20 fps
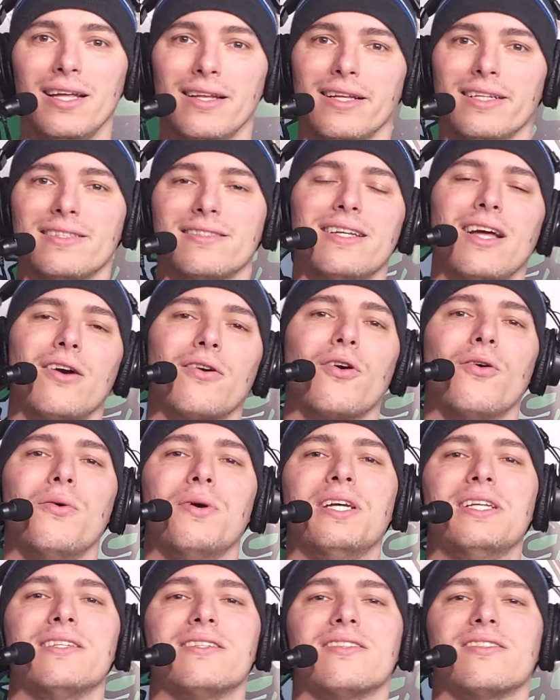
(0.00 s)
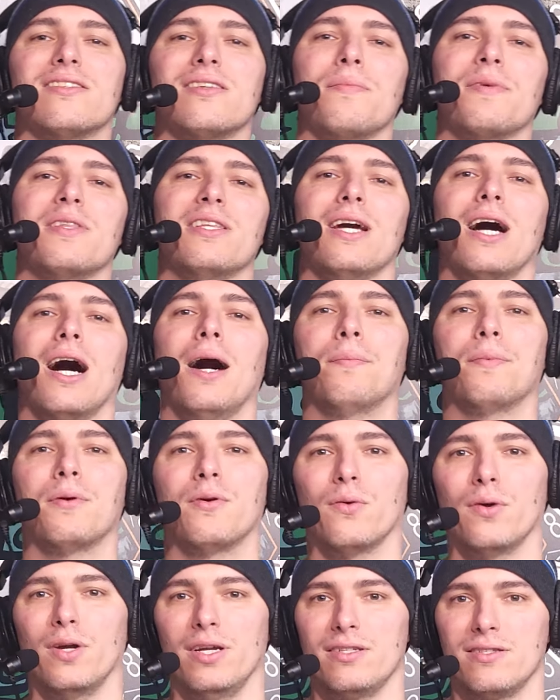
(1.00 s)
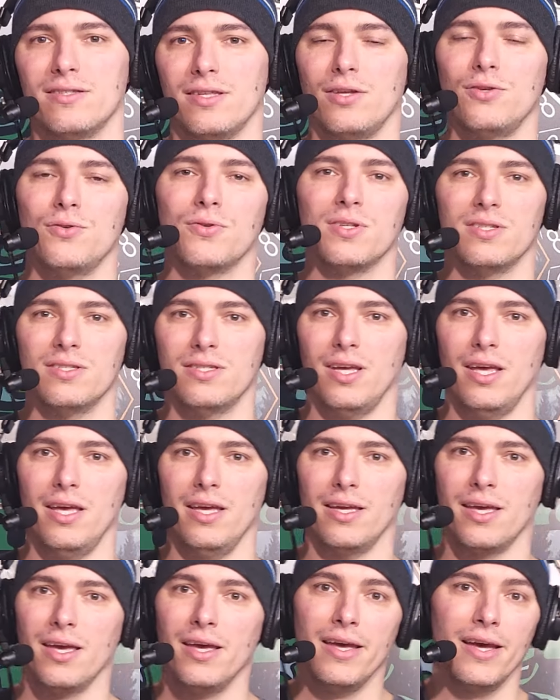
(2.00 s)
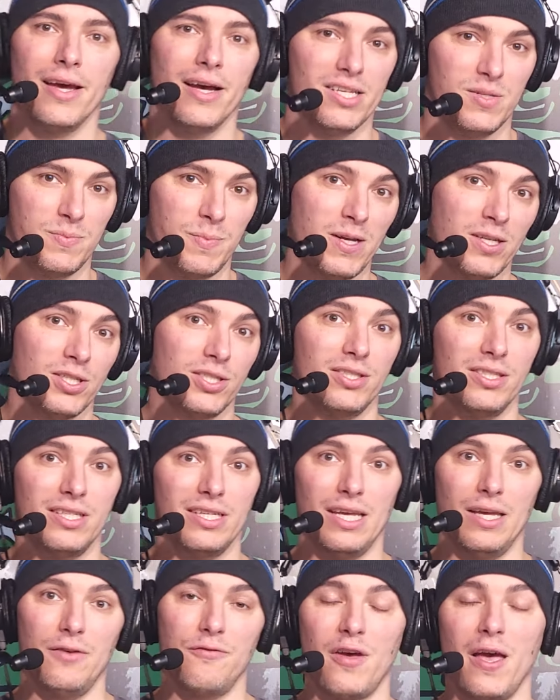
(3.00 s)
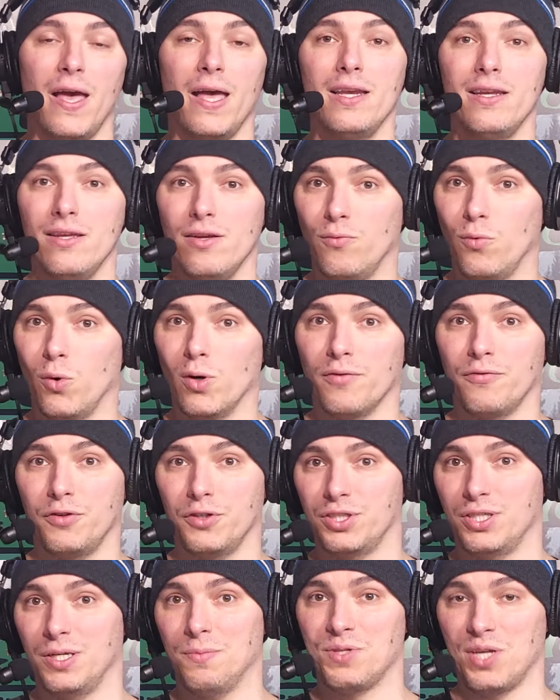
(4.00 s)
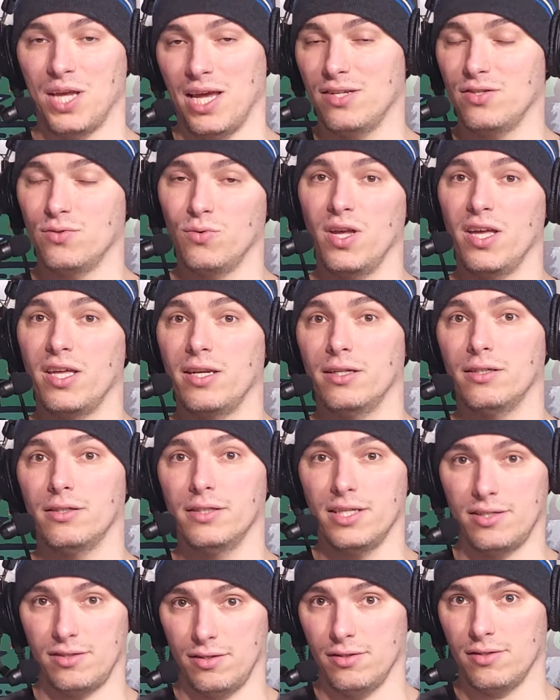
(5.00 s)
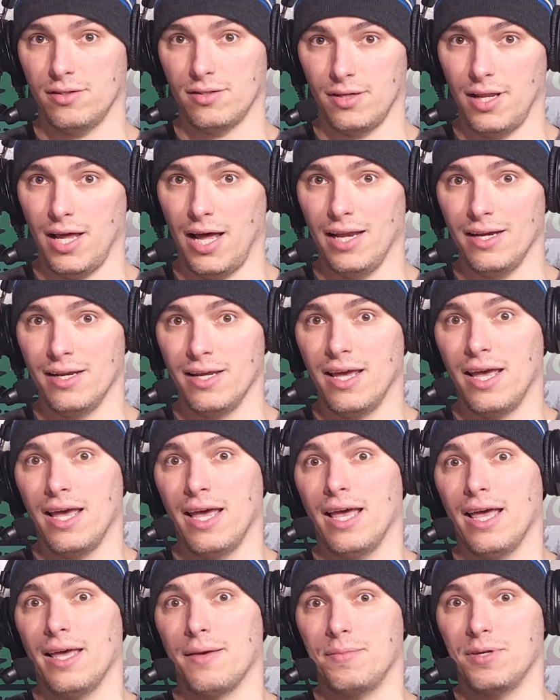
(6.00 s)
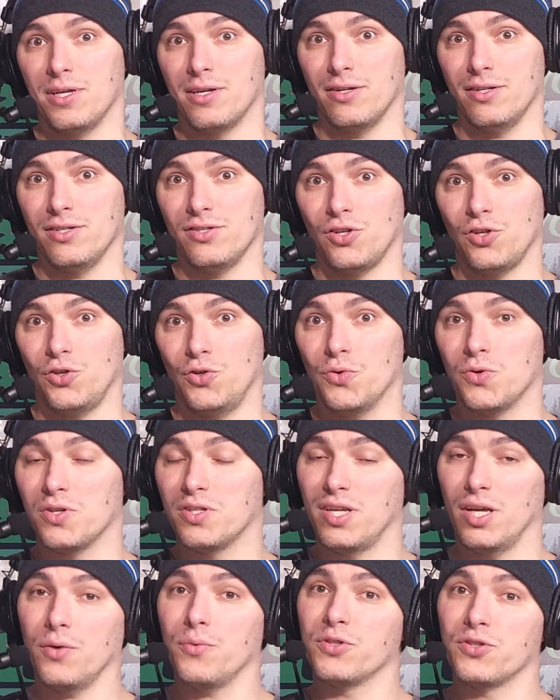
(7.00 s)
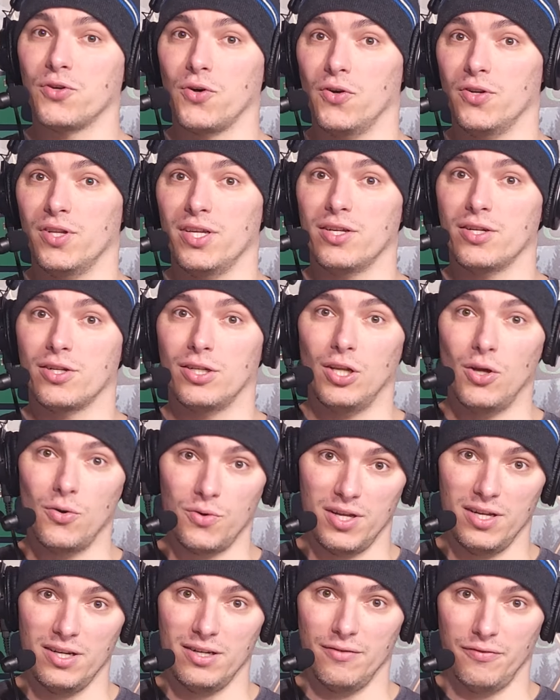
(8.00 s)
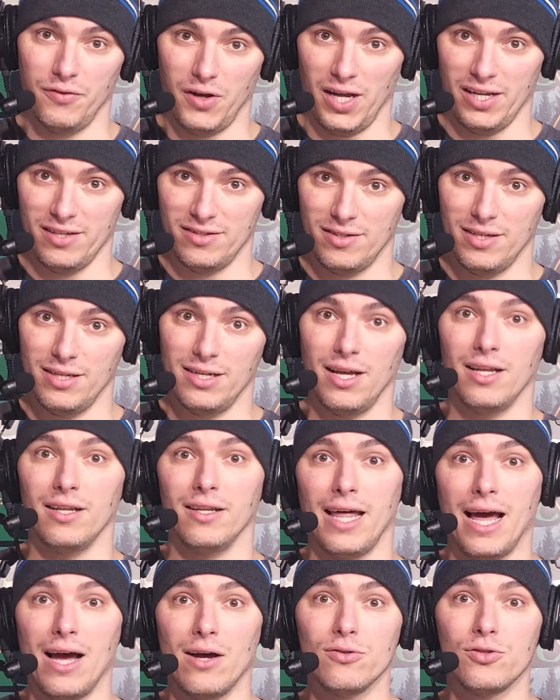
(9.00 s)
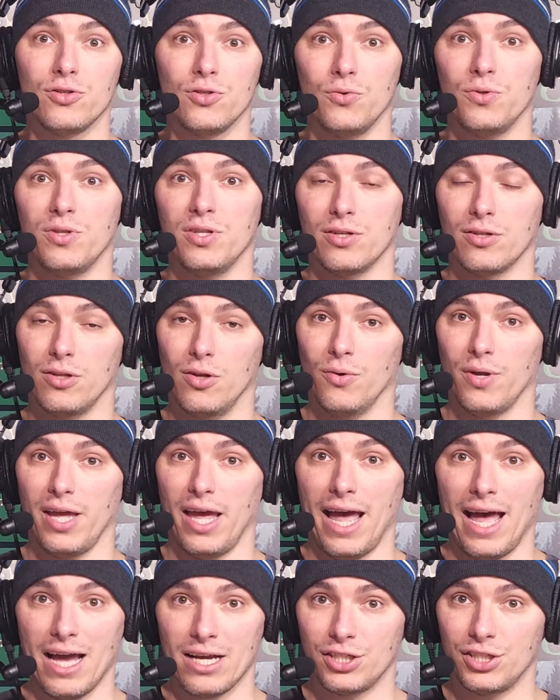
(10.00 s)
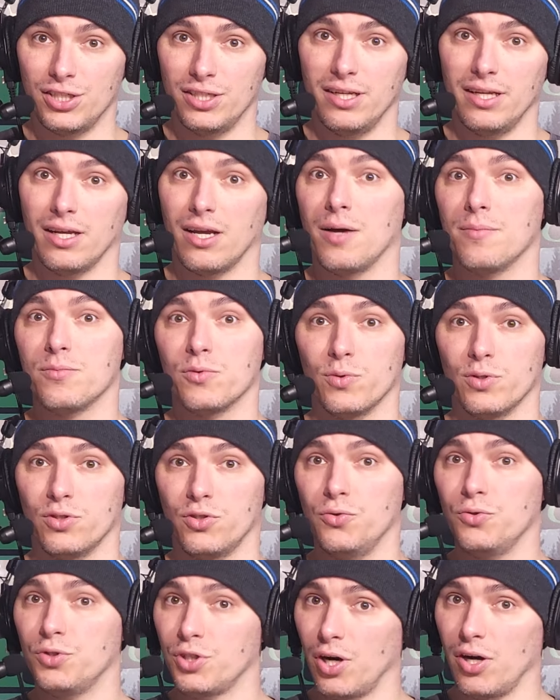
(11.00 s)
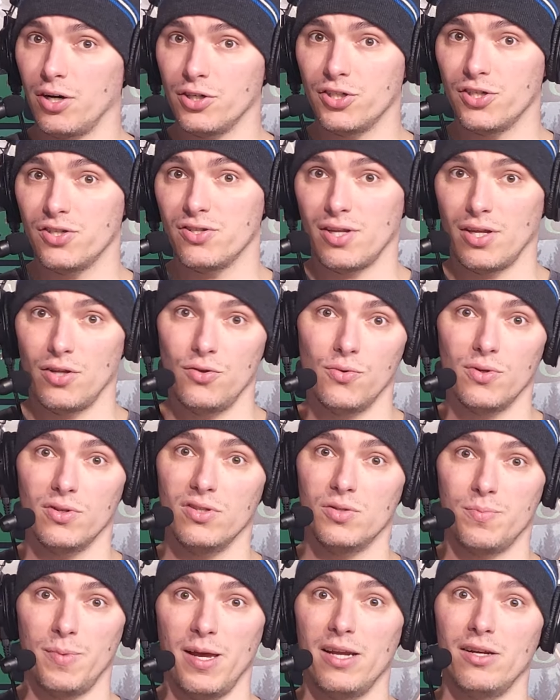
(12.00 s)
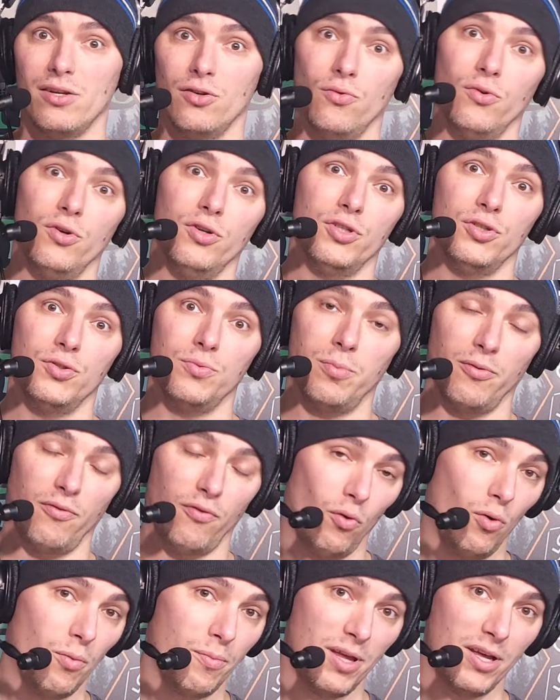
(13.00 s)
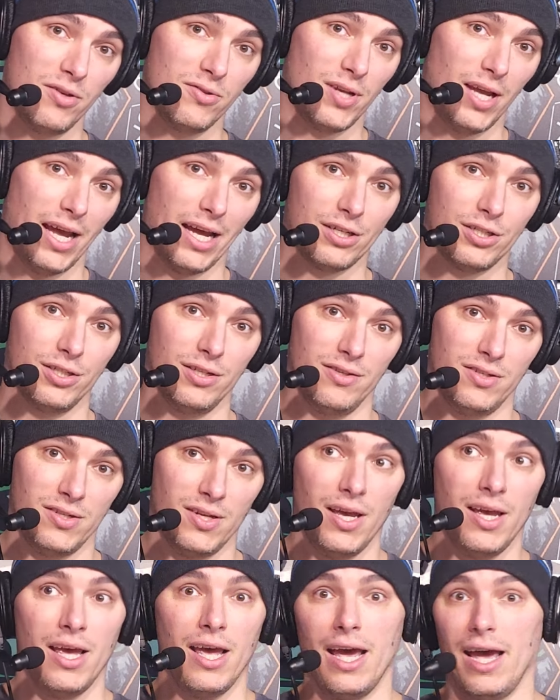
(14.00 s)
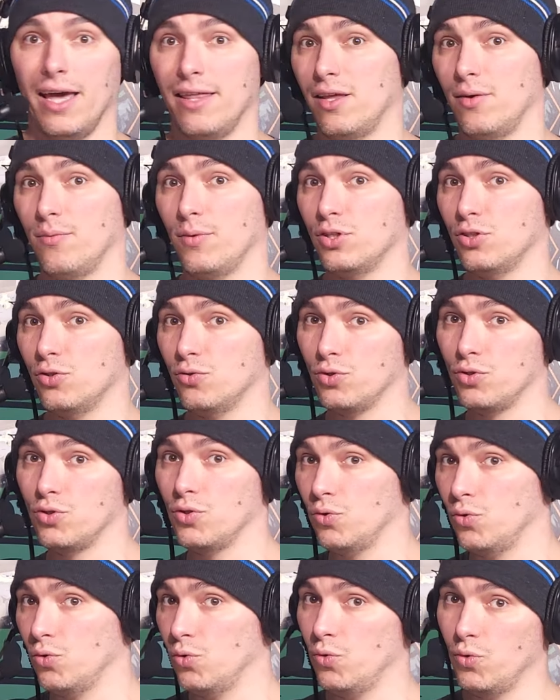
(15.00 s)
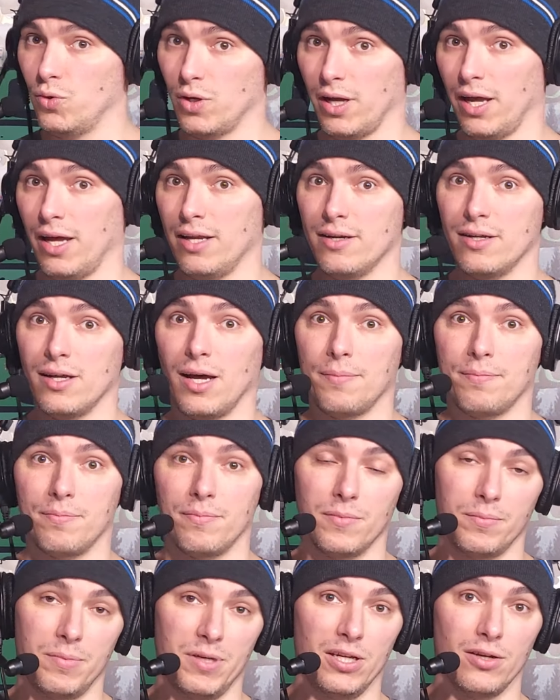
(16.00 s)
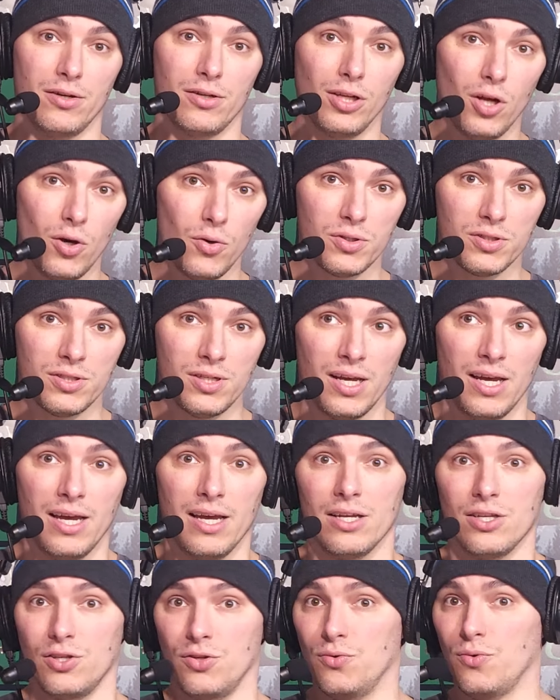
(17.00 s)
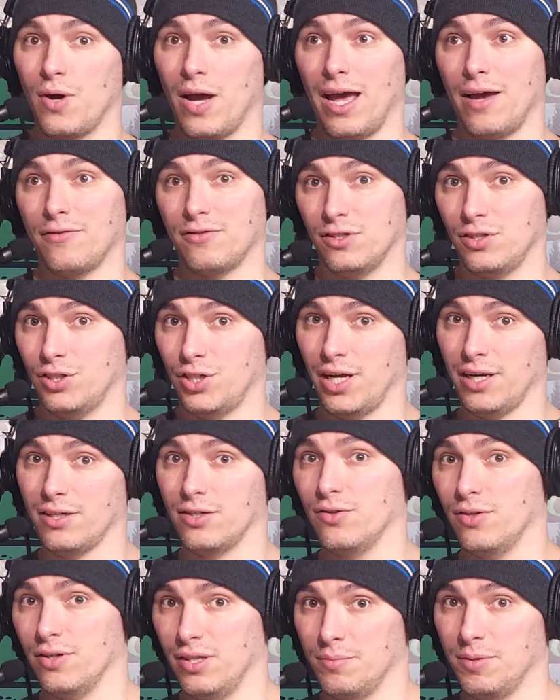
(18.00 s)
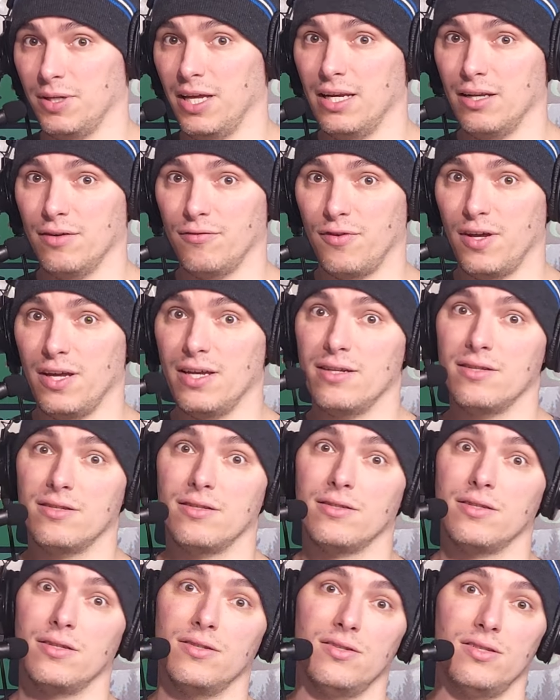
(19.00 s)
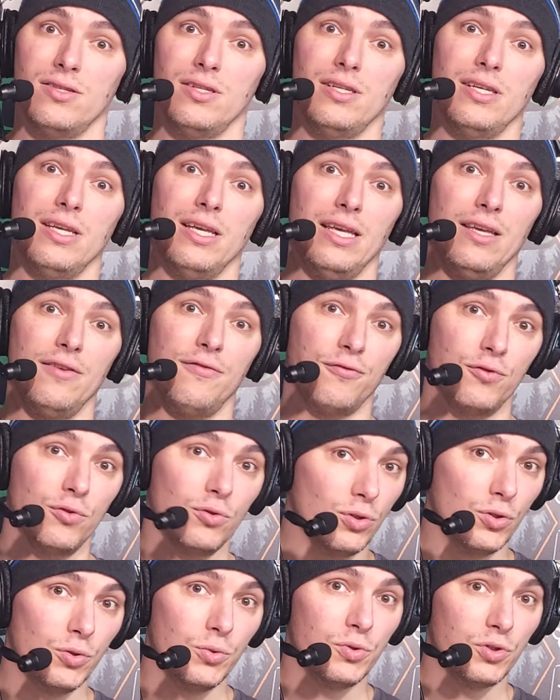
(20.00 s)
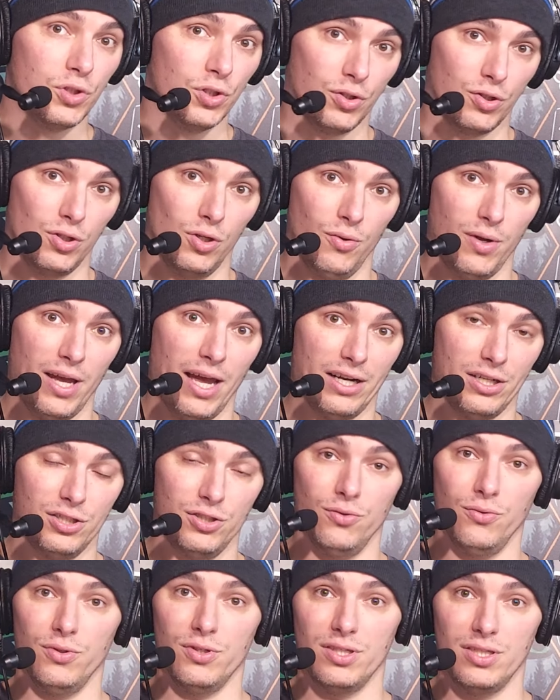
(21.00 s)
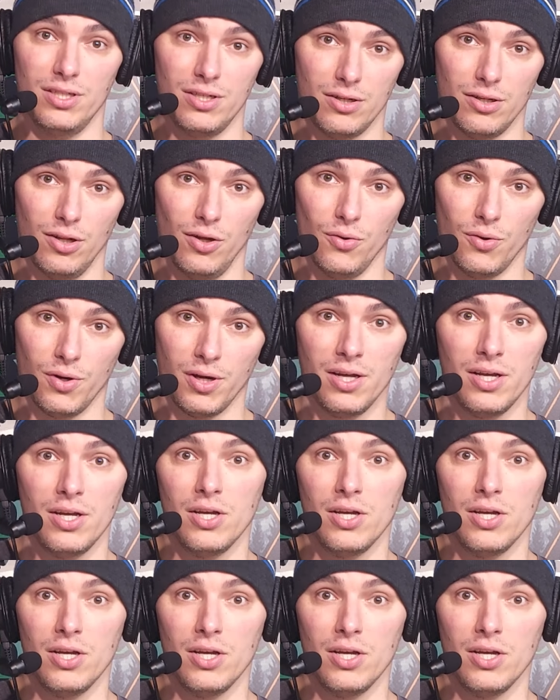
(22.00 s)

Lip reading: let's now go into some of the upgrades that you can take, especially if any one of your ships has an illicit slot, because you can take what's called a cloaking device. It allows you the cloak action. It comes with two charges that you can spend in order to perform those actions. And then when you do end up being cloaked, you have to check during the planning phase to see if you lose your cloak action or decloak.